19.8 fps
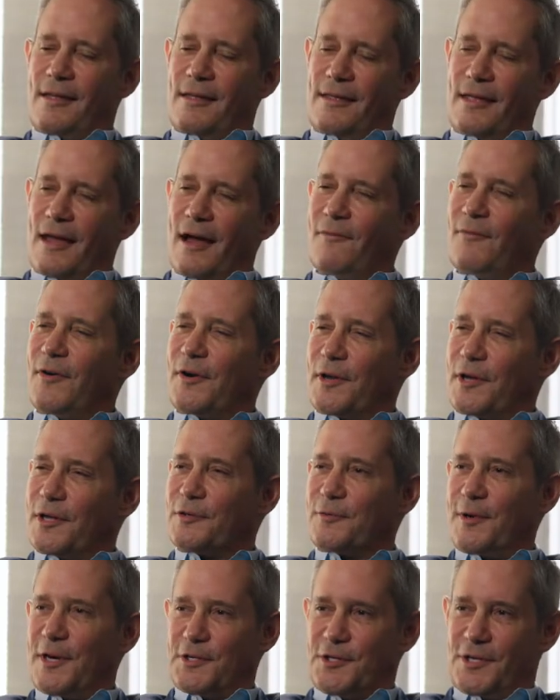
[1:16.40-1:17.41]
Yeah, very
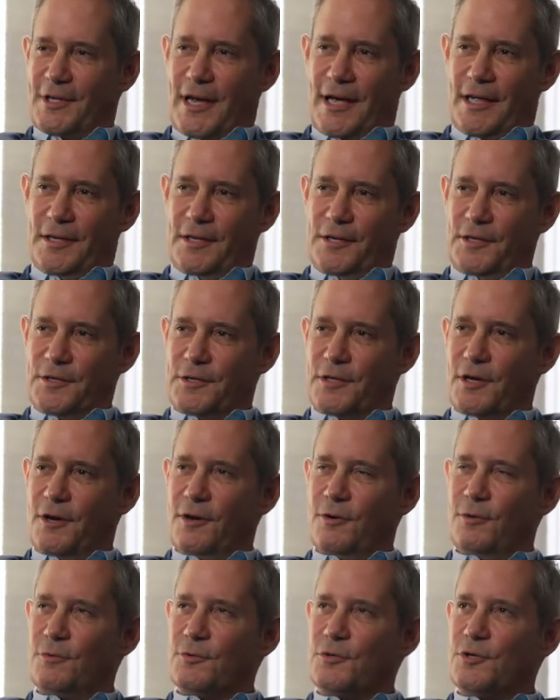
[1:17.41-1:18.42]
good question, Andy.
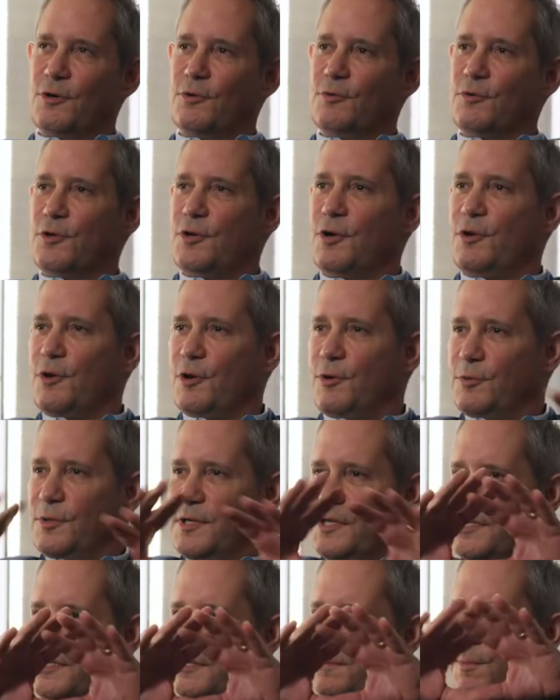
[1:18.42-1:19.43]
So, so you know,
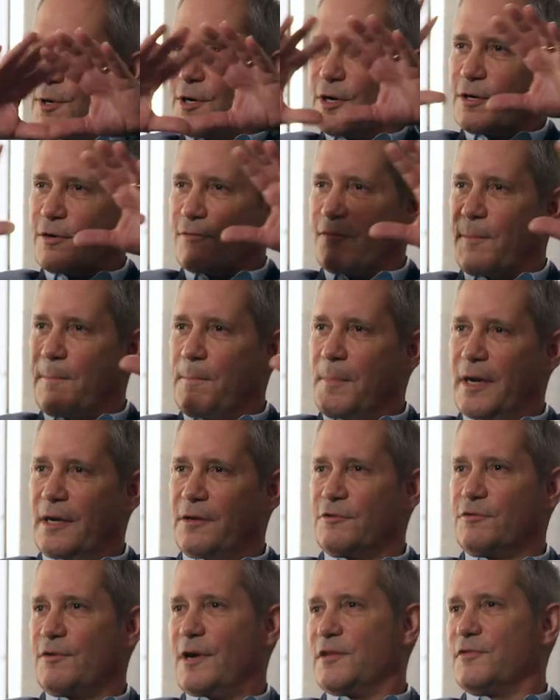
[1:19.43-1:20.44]
this is part of a
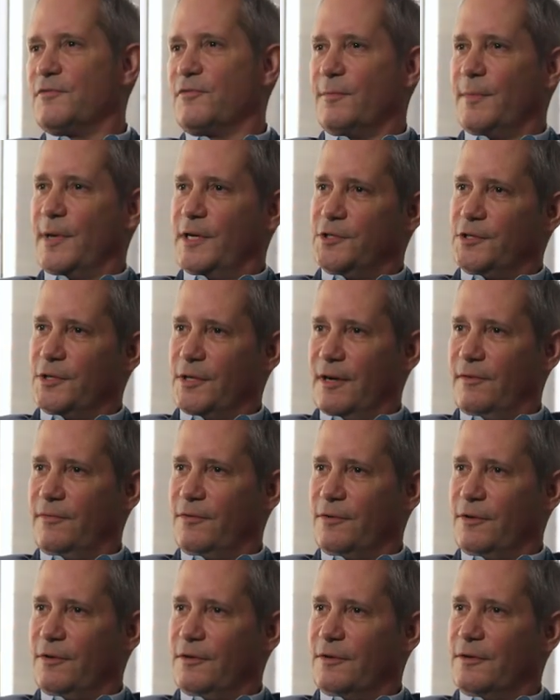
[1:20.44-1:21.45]
bigger transformation
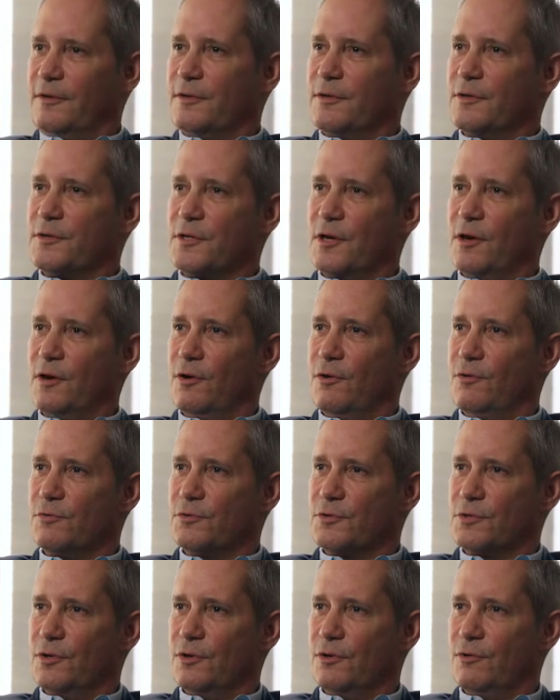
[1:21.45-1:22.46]
effort.
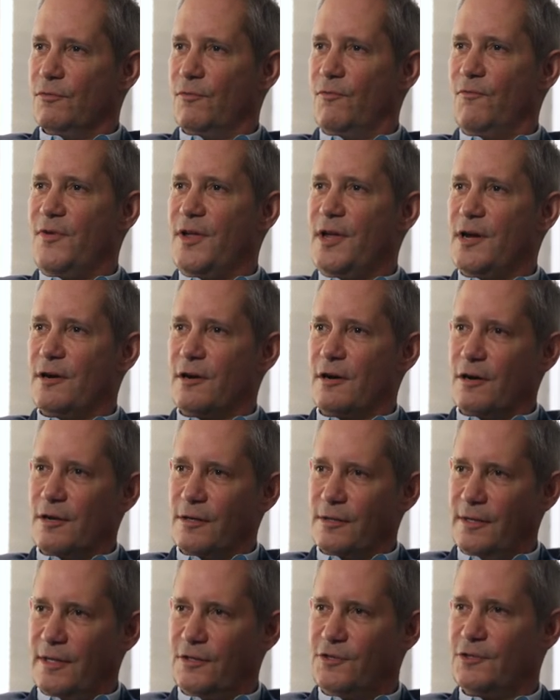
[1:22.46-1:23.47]
So, so we are
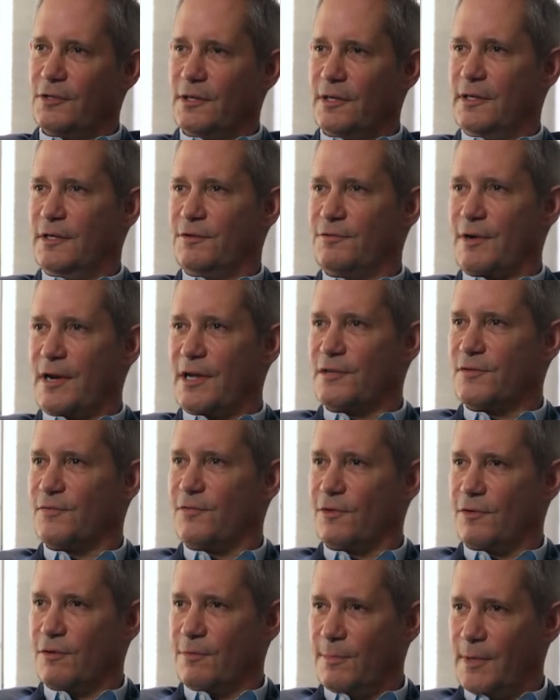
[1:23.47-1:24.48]
digitally
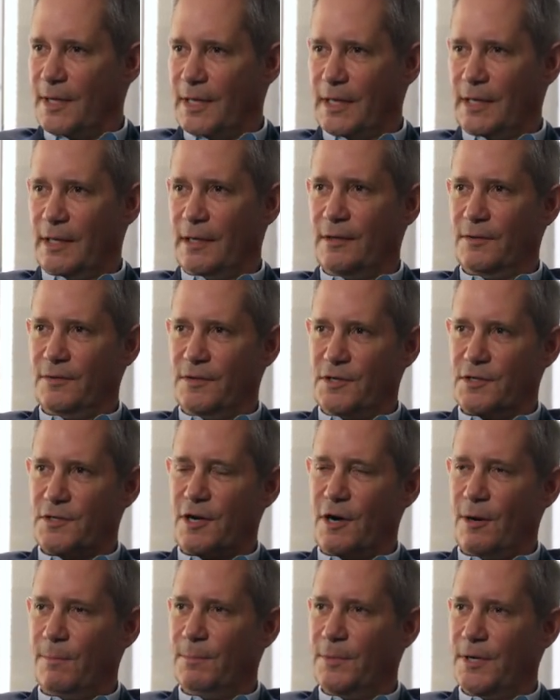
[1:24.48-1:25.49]
transforming this
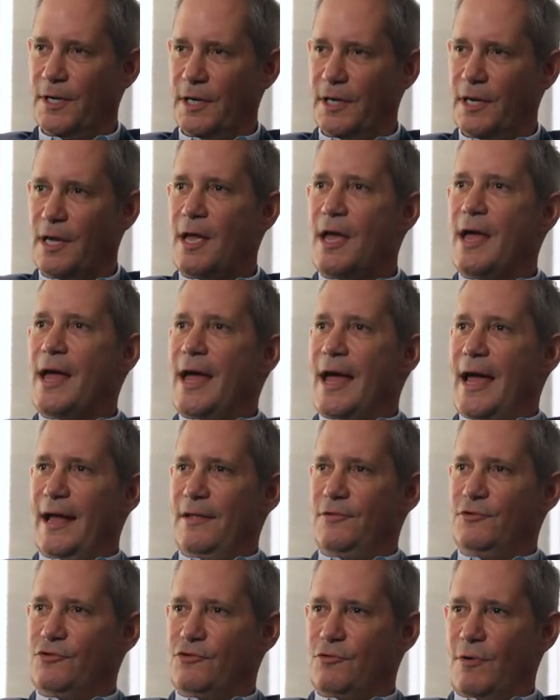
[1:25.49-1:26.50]
company
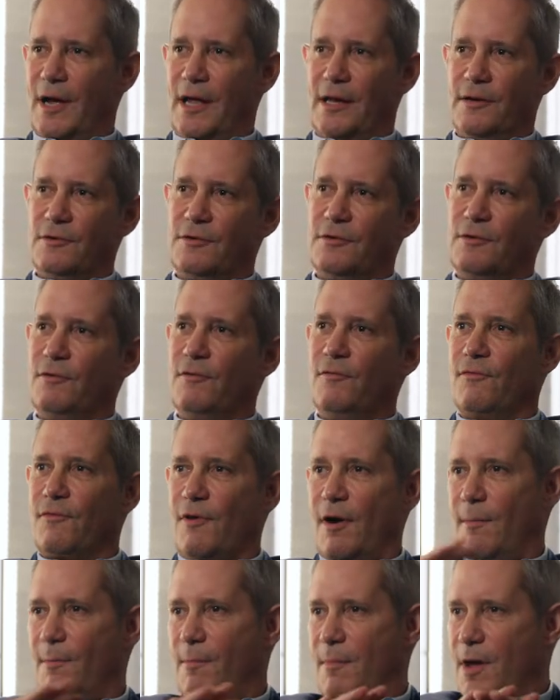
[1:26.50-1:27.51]
end to end
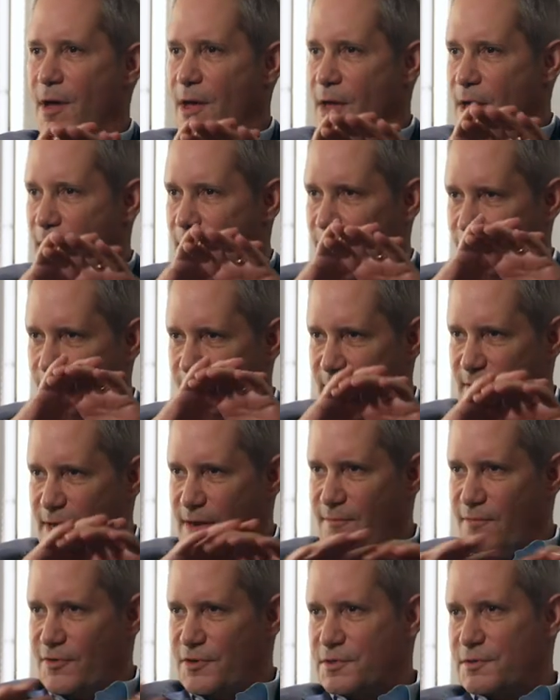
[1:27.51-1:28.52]
from from an
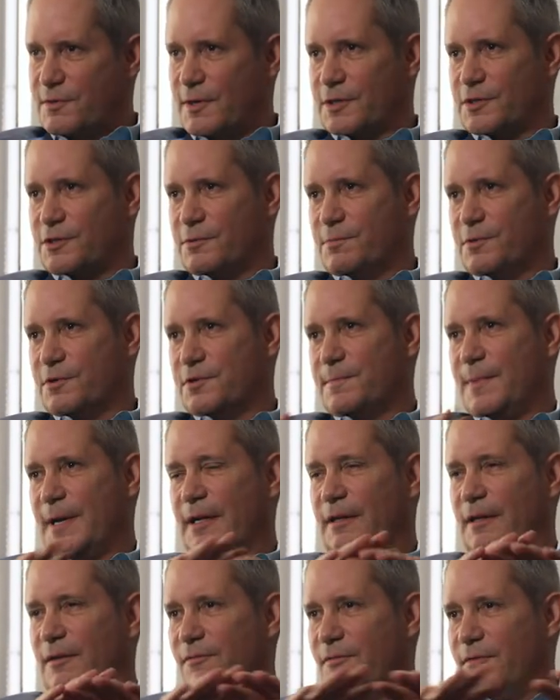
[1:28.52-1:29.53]
infrastructure
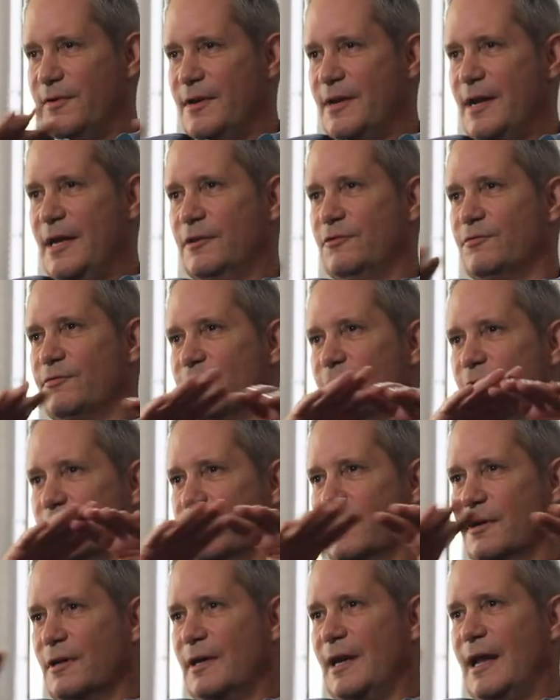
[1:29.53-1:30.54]
perspective,
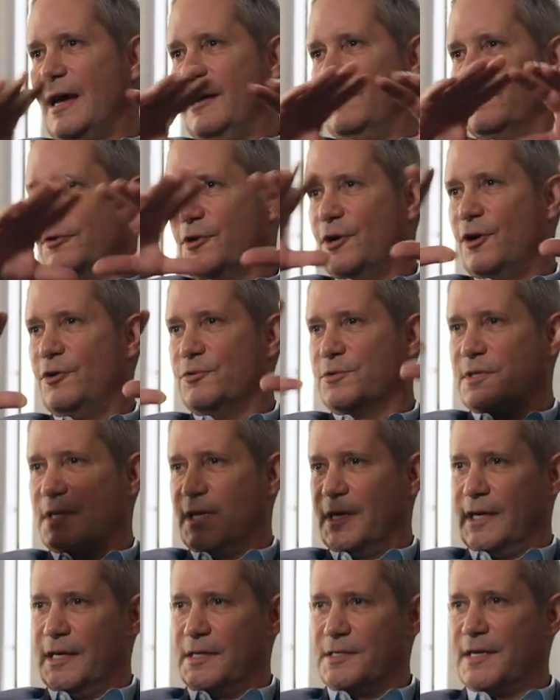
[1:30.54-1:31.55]
network, cloud,
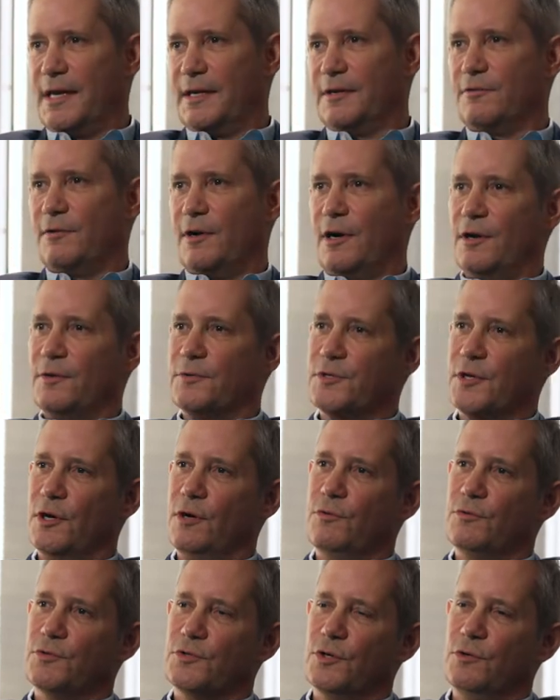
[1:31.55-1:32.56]
hosting, etc.
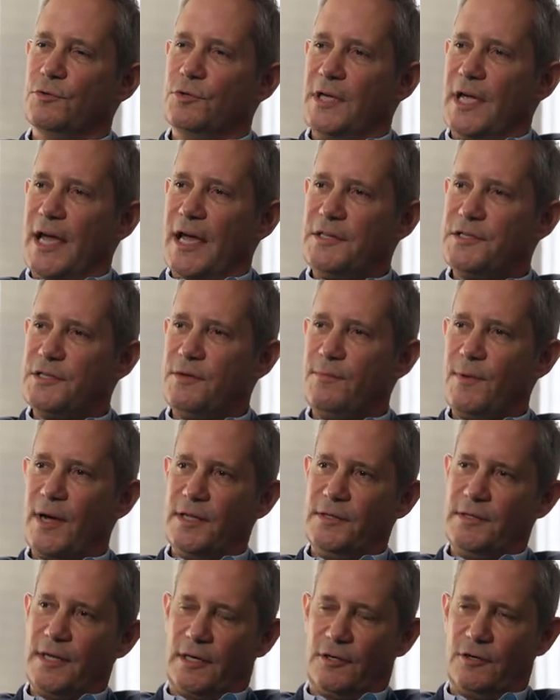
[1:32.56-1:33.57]
So, so the
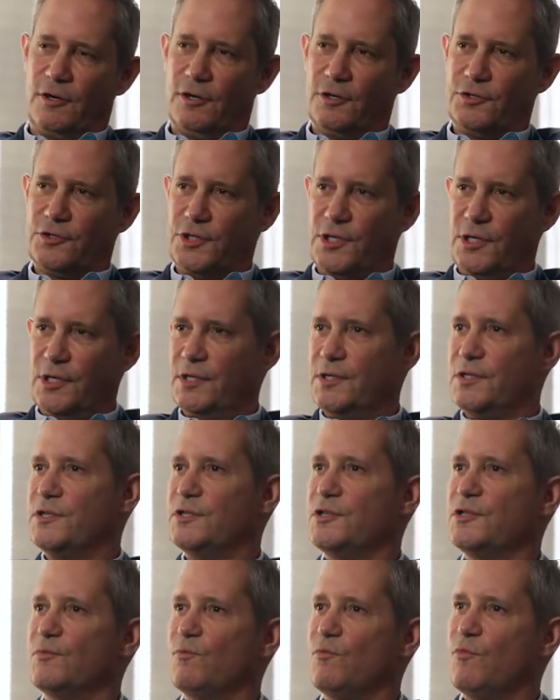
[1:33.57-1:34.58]
SD-WAN technology,
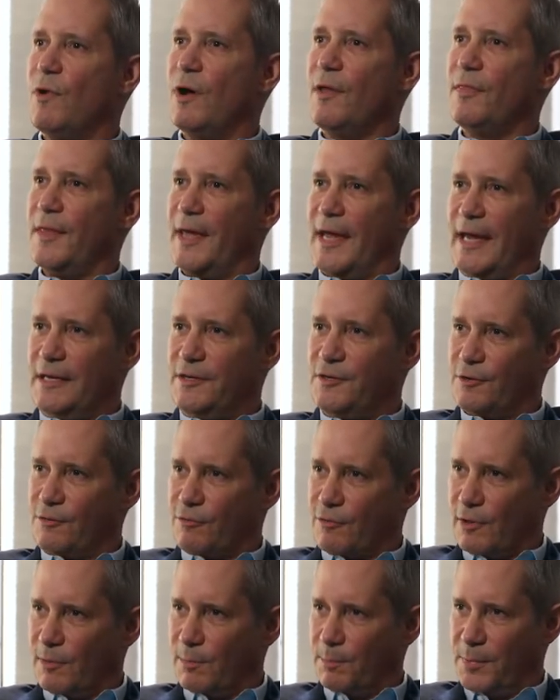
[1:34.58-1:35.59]
this is one
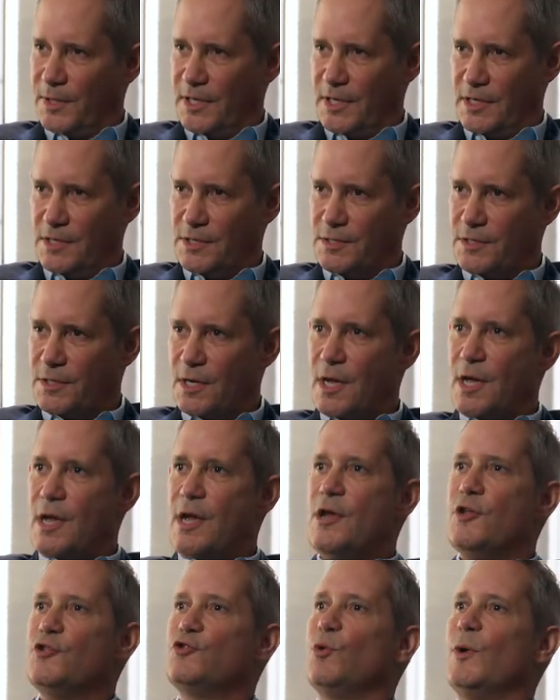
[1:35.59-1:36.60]
integral piece
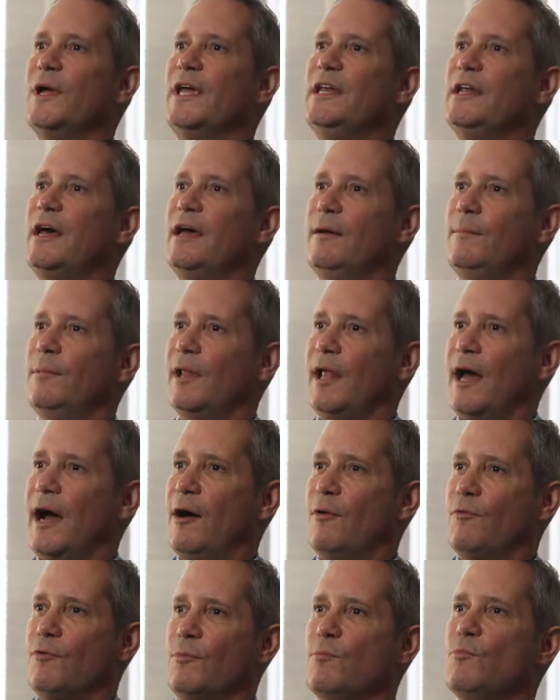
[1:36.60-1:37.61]
to enable
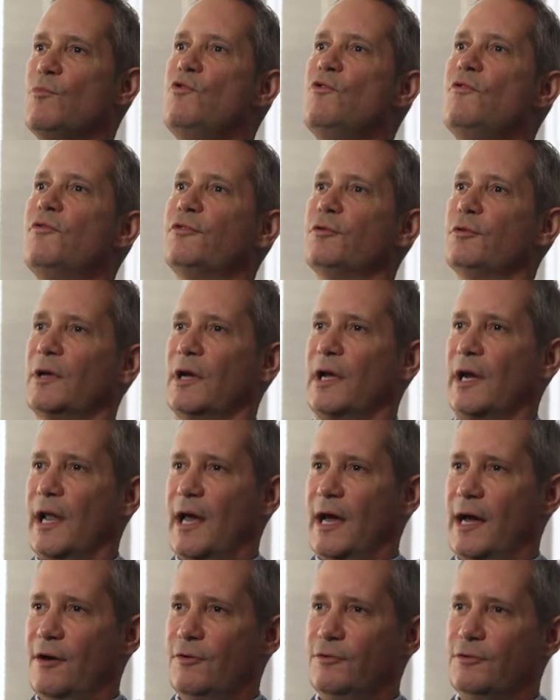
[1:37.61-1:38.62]
our move to the
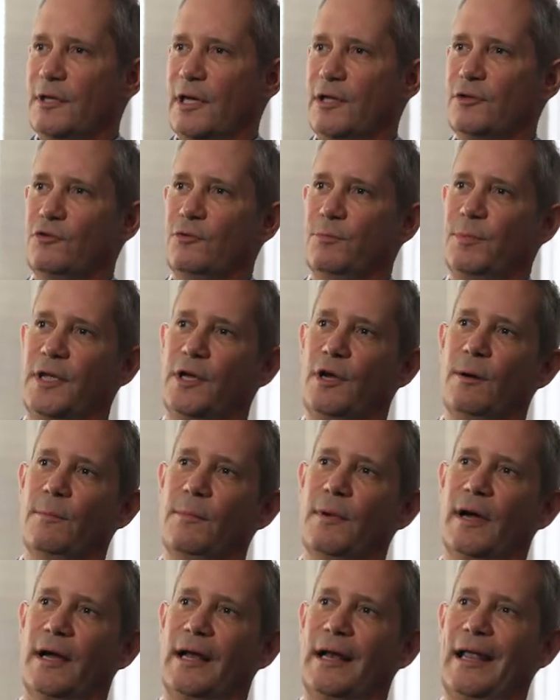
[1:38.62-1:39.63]
cloud and to
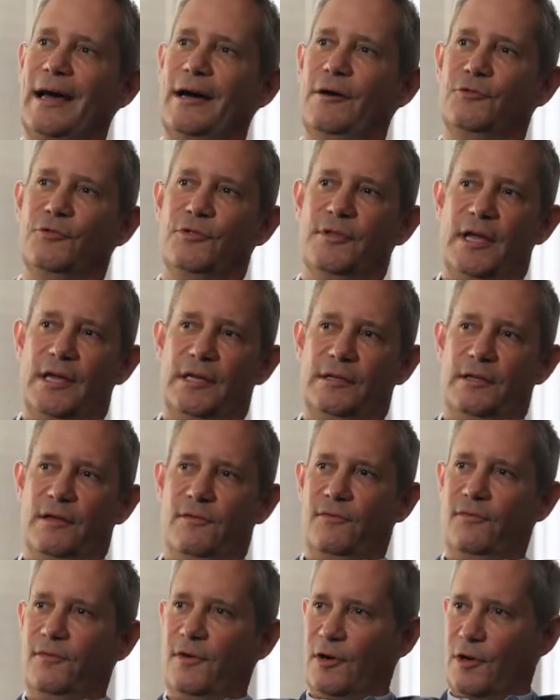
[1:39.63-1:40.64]
become a
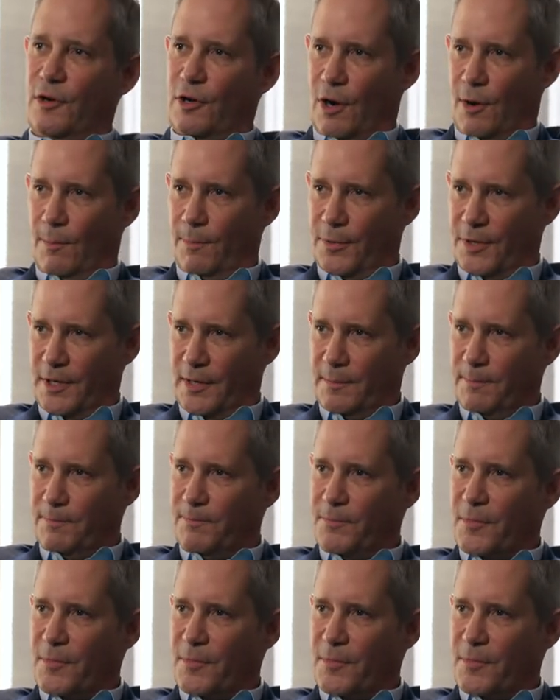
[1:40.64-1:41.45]
cloud-native company.